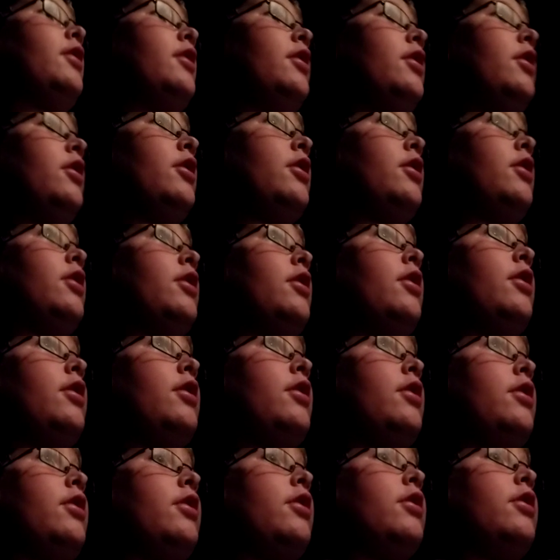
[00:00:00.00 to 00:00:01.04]
I'm in here.
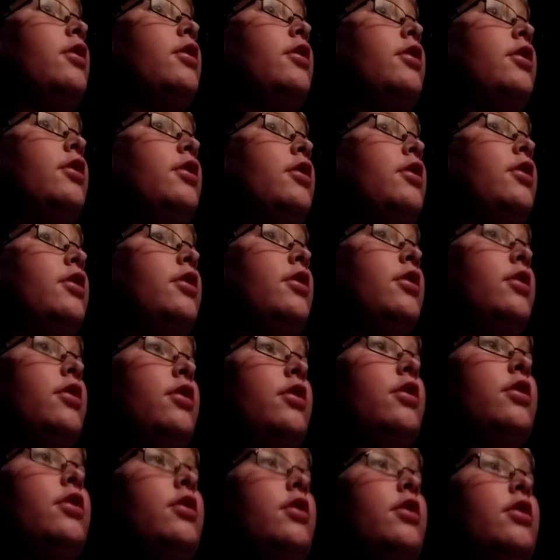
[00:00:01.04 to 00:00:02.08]

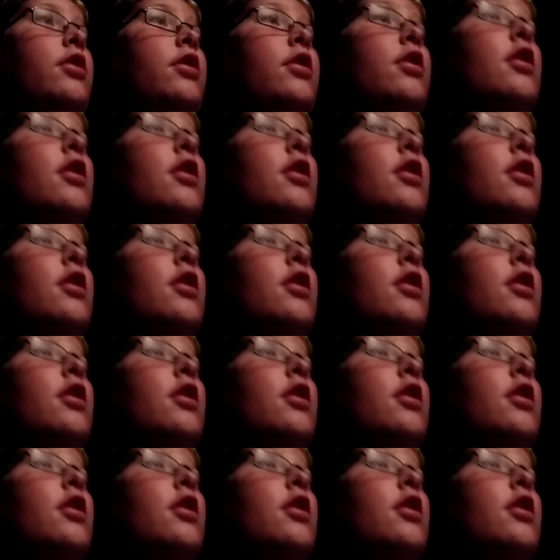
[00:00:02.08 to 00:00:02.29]
No,